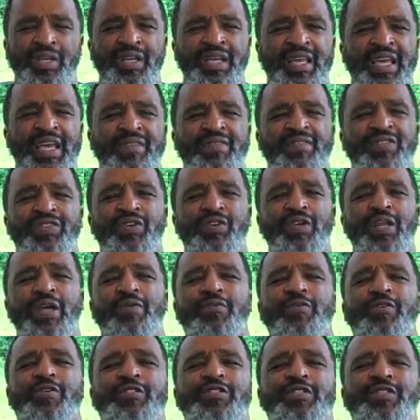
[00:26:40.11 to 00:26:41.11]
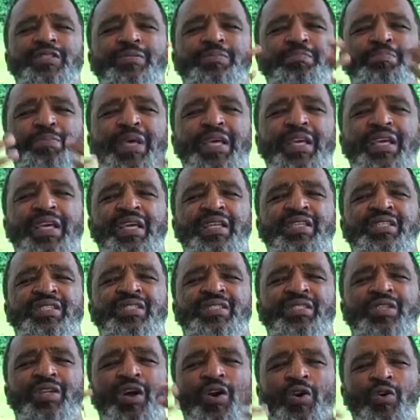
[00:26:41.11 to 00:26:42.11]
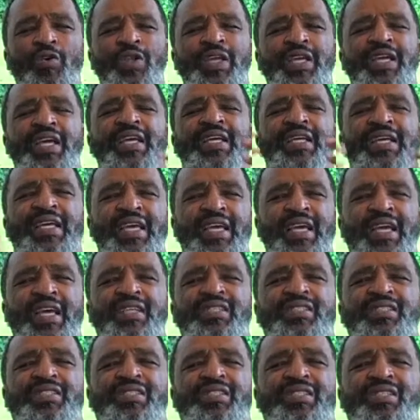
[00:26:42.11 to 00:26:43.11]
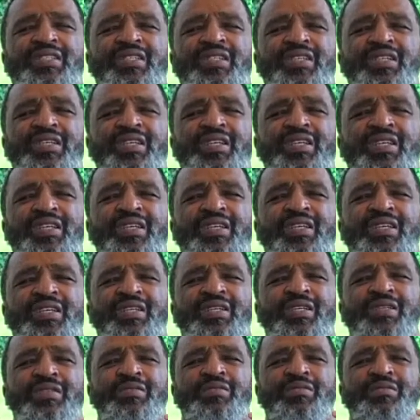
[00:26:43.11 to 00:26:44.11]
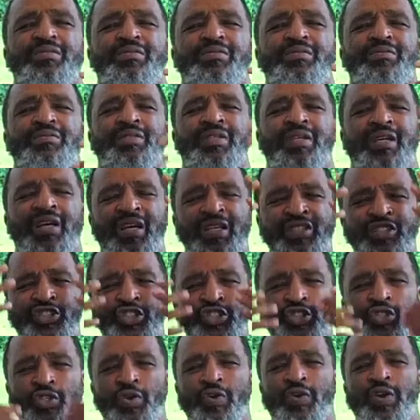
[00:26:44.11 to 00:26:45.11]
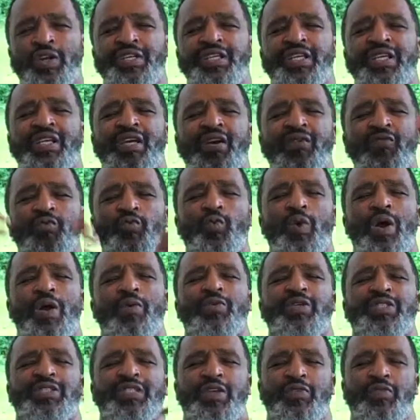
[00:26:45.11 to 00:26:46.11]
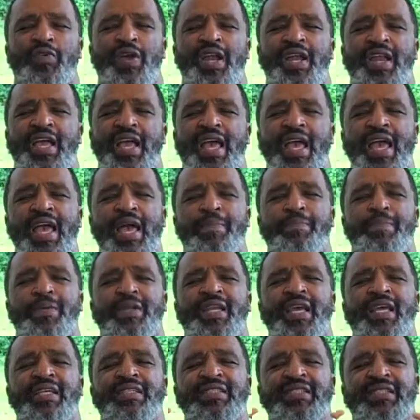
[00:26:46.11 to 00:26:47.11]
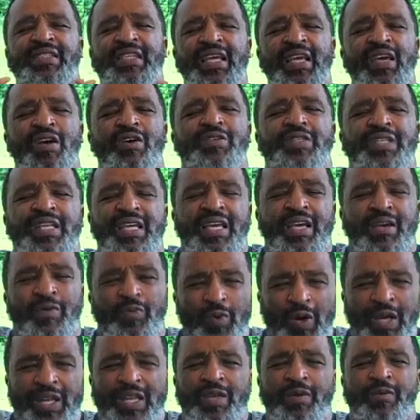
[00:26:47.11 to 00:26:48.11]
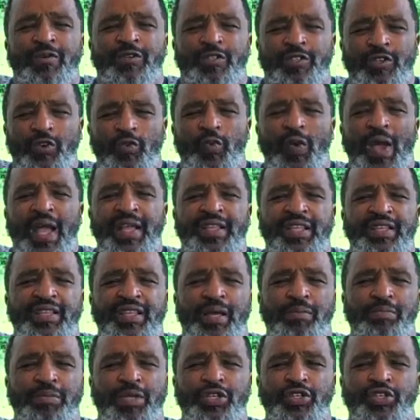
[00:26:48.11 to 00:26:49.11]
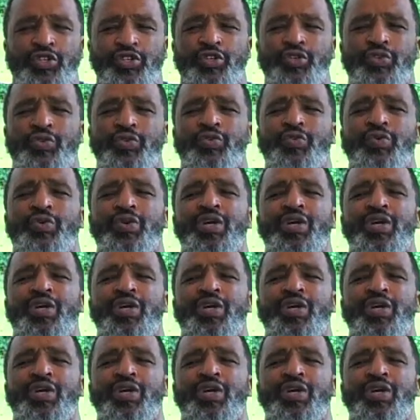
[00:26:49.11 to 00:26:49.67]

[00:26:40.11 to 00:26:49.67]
Even though they were speaking slowly against the unsurety of what was getting ready to happen, they still did what he directed them to do,